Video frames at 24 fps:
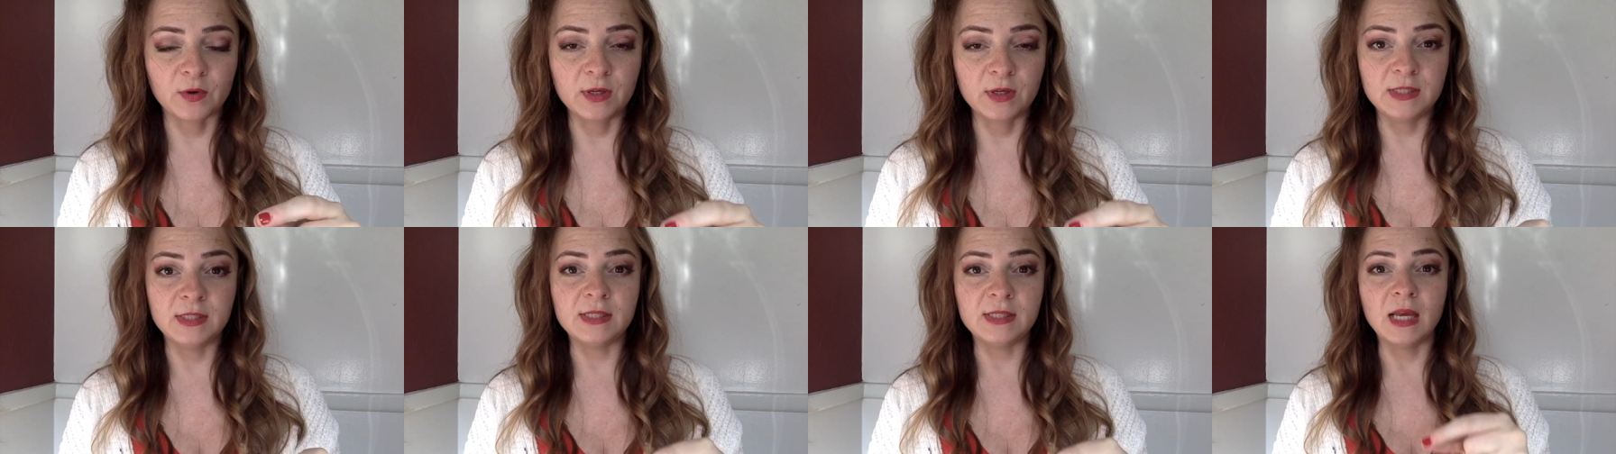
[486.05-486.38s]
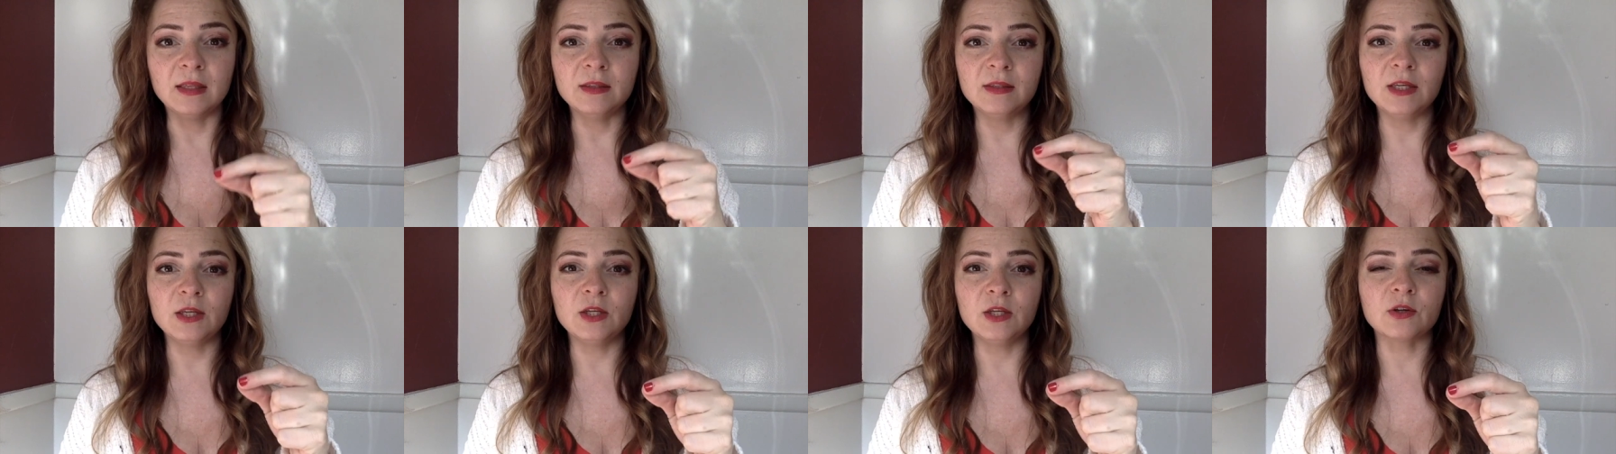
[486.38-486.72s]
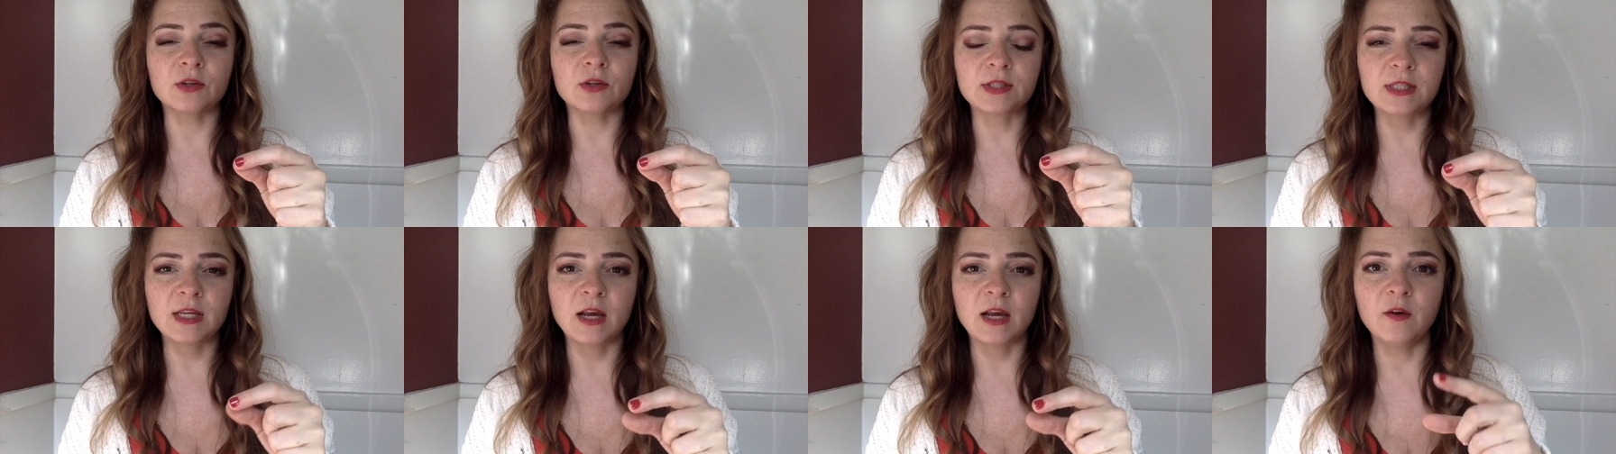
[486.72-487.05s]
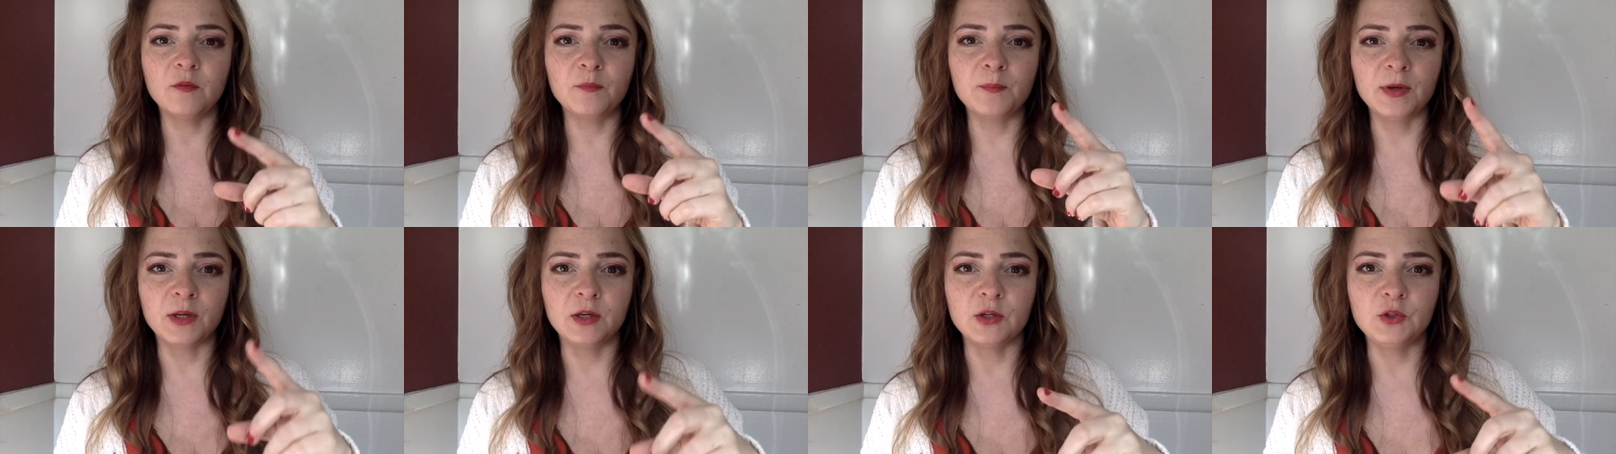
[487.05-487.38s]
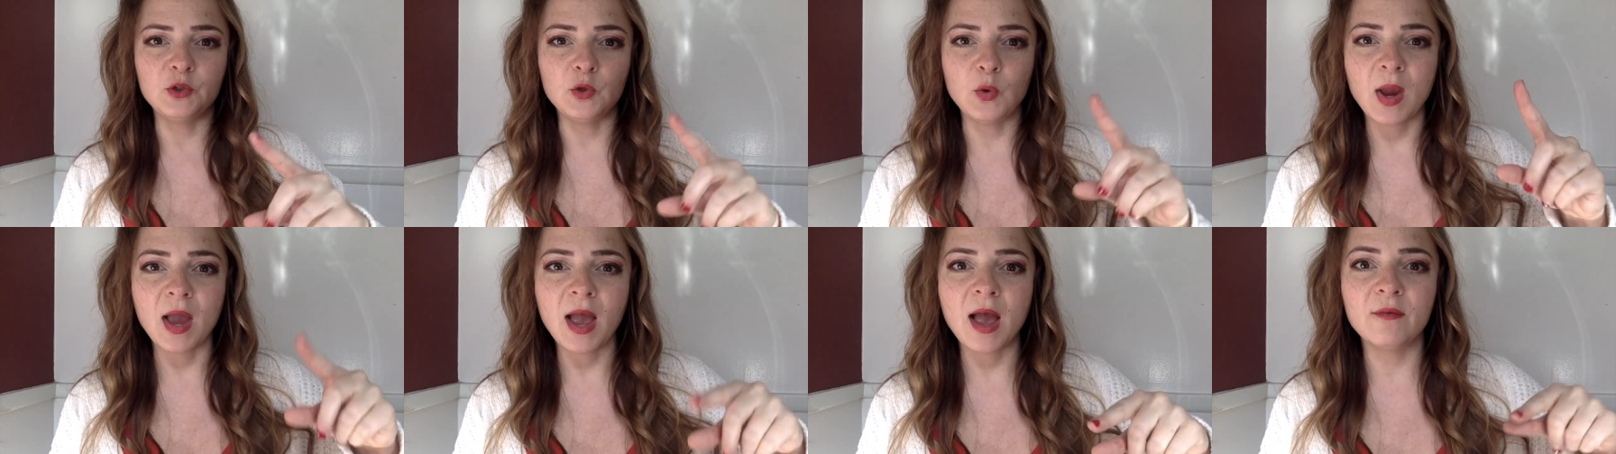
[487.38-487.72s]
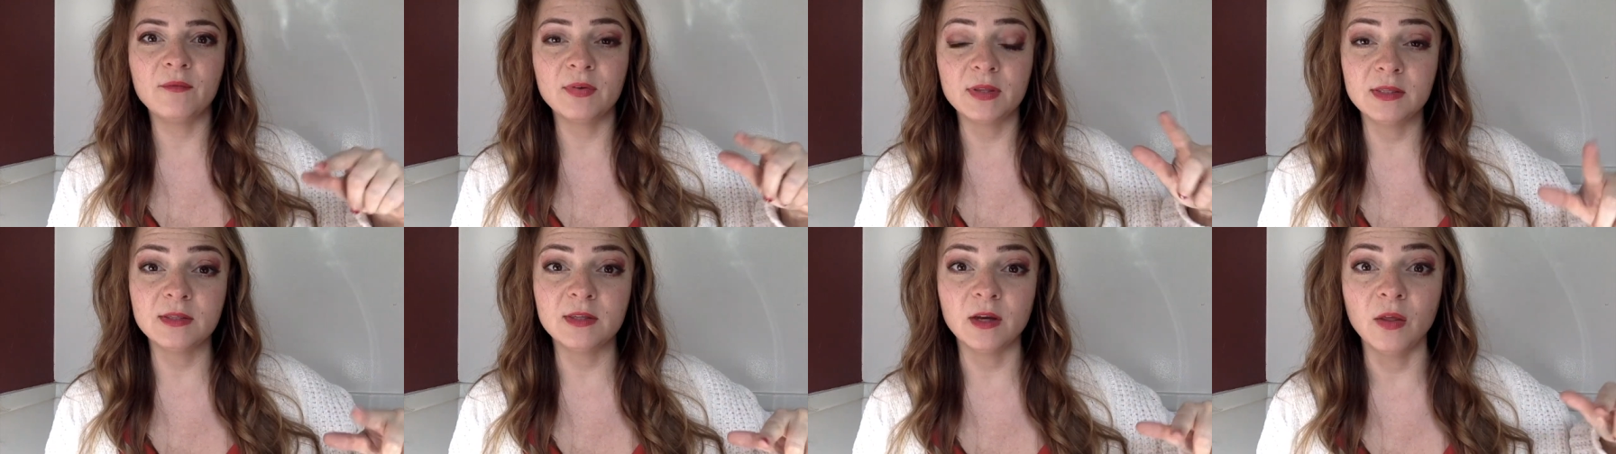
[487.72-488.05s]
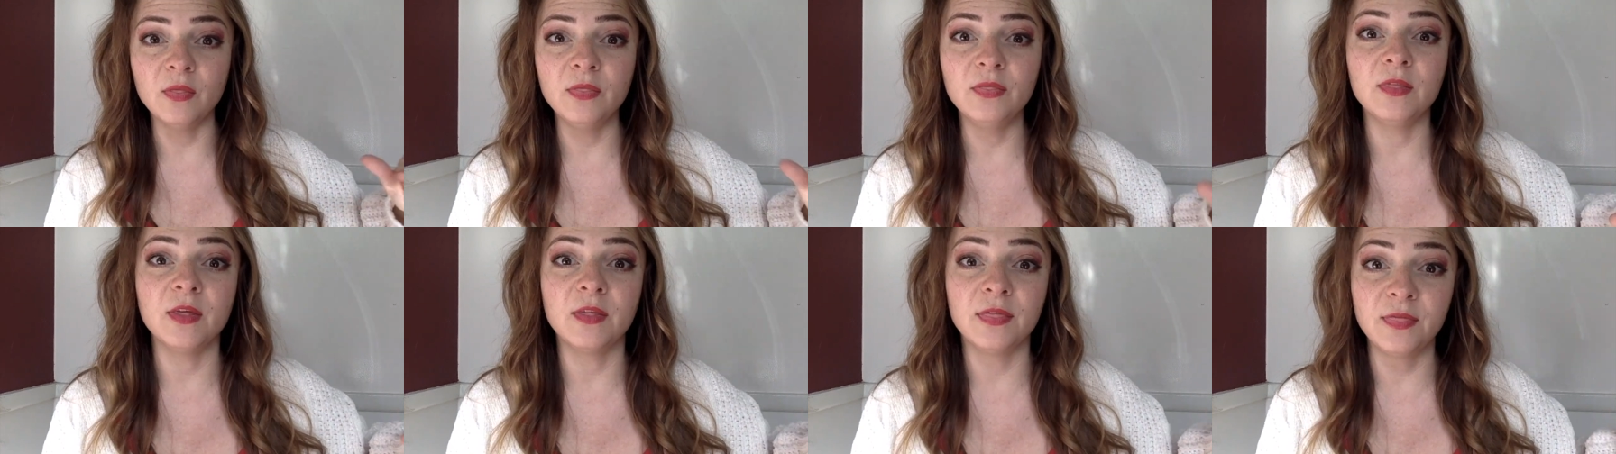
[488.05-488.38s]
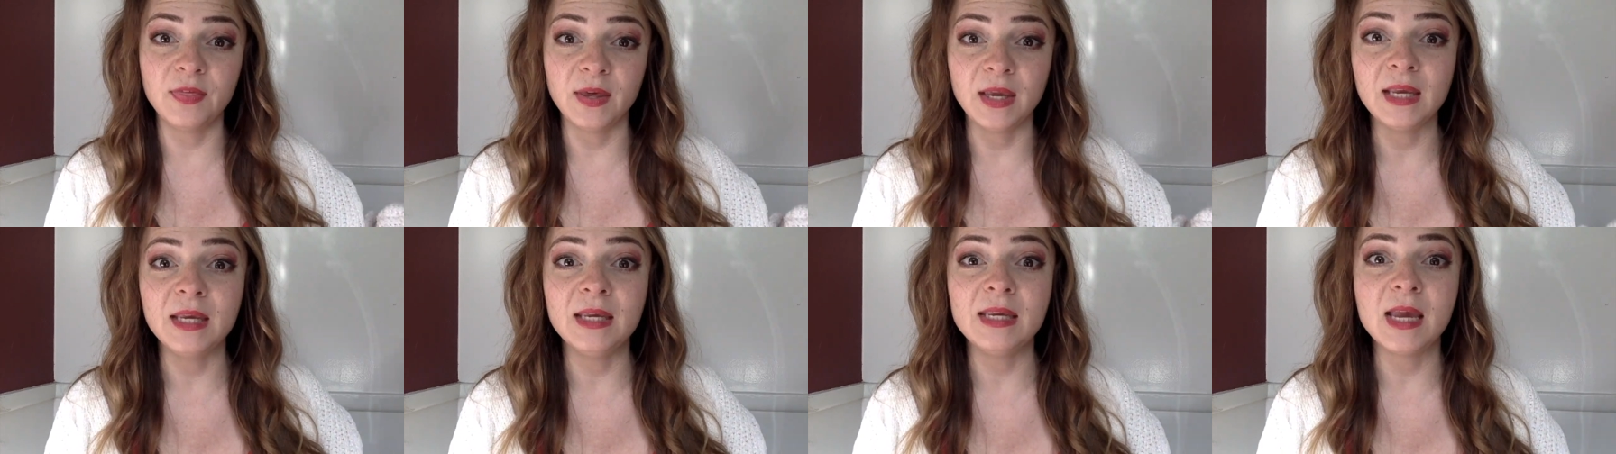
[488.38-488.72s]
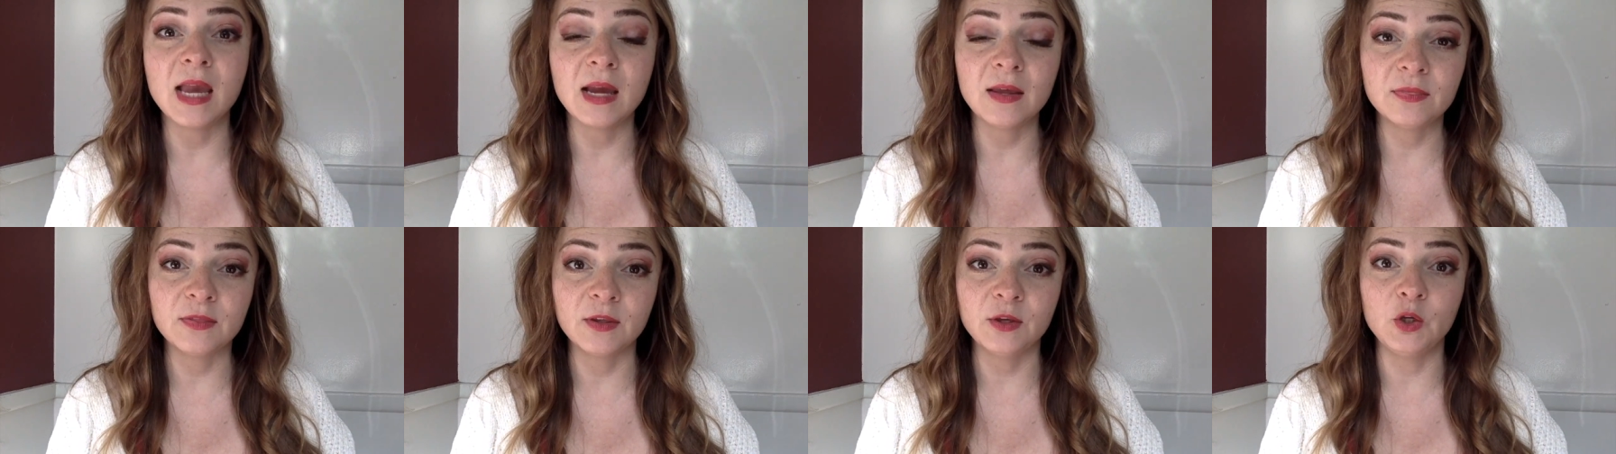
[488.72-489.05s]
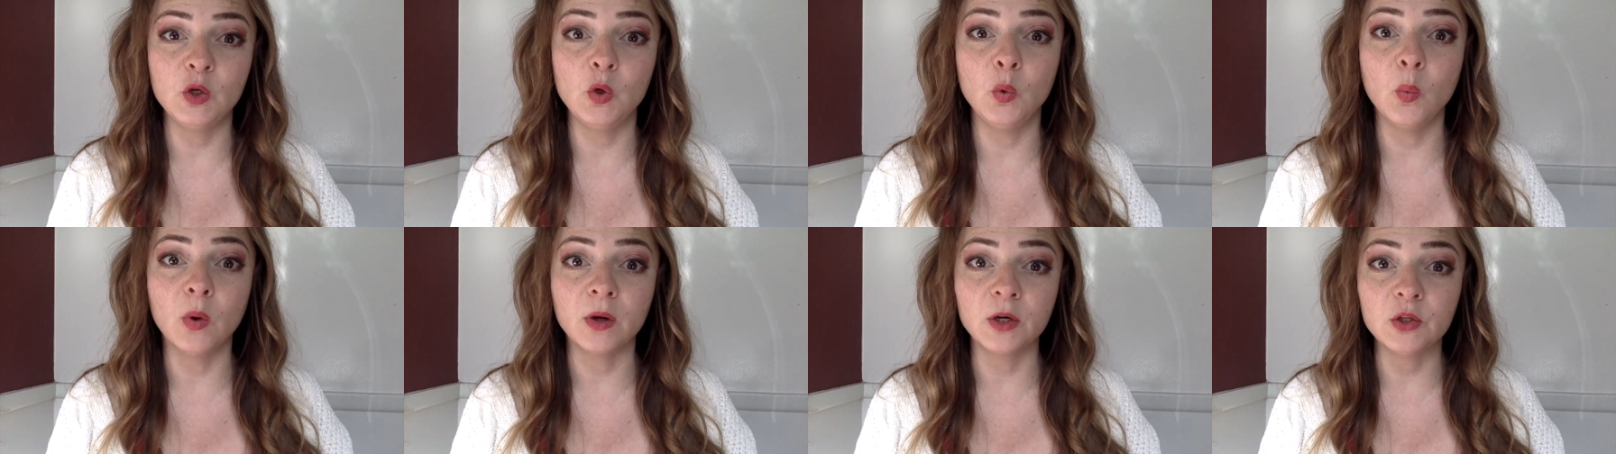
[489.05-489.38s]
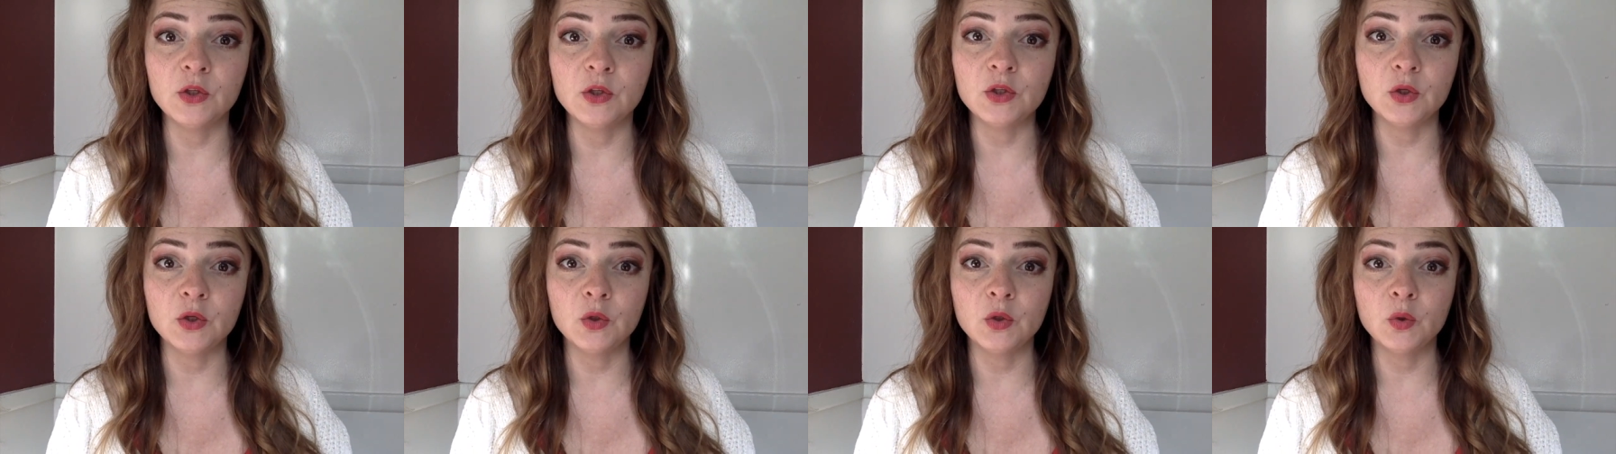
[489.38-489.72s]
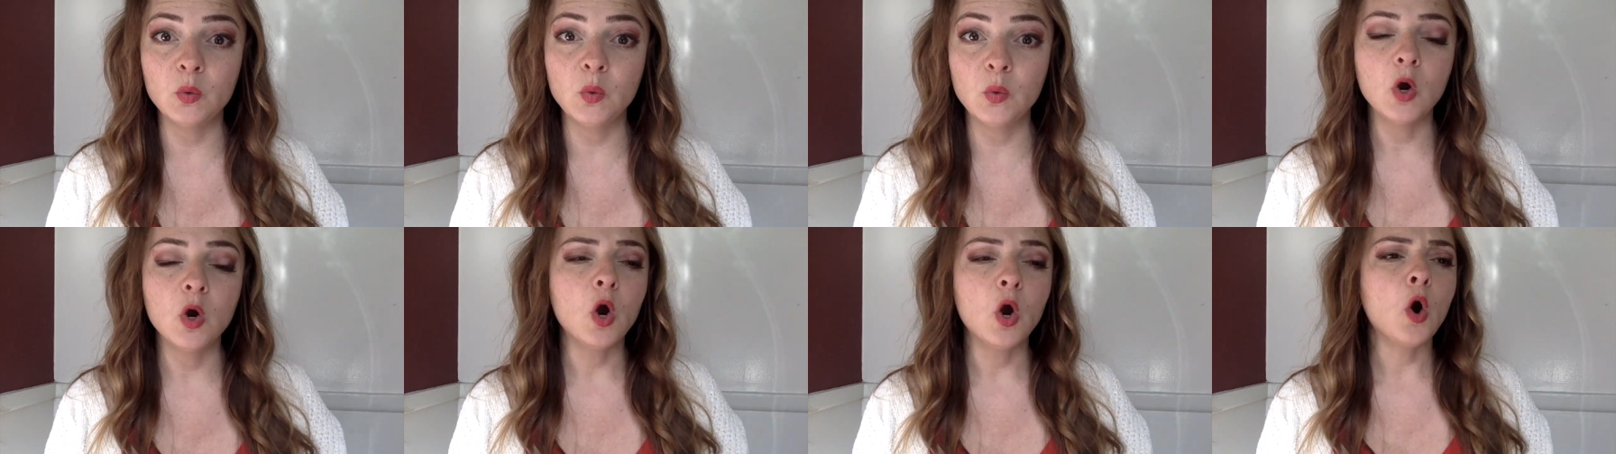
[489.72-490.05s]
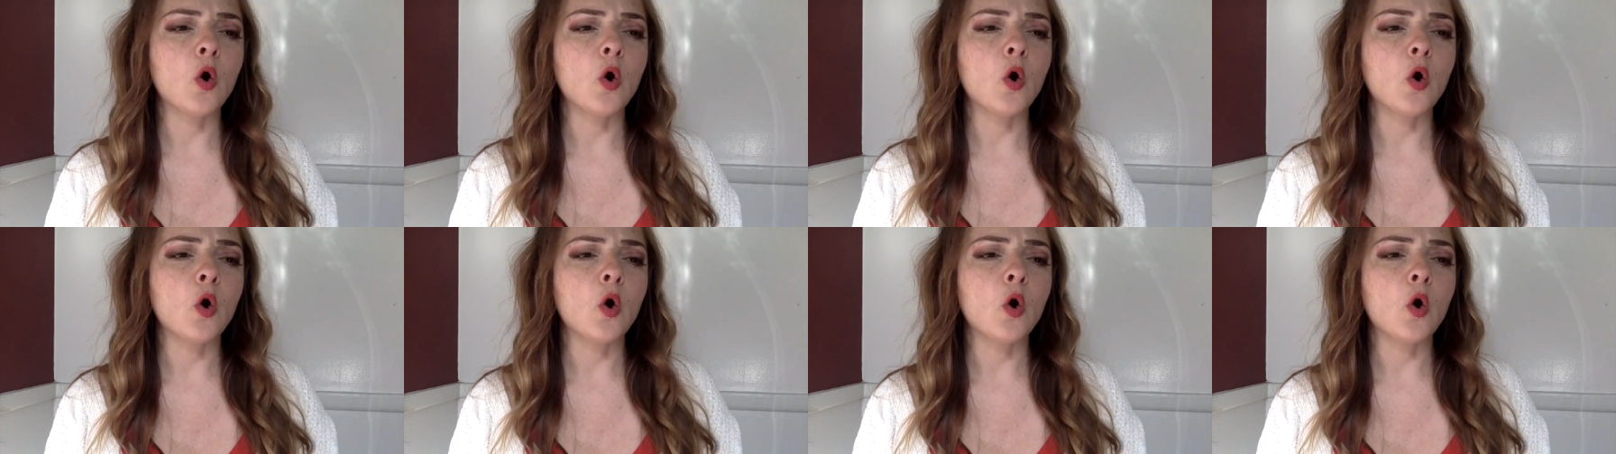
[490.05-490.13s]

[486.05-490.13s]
resenting yourself because you haven't done the thing yet that you want to do,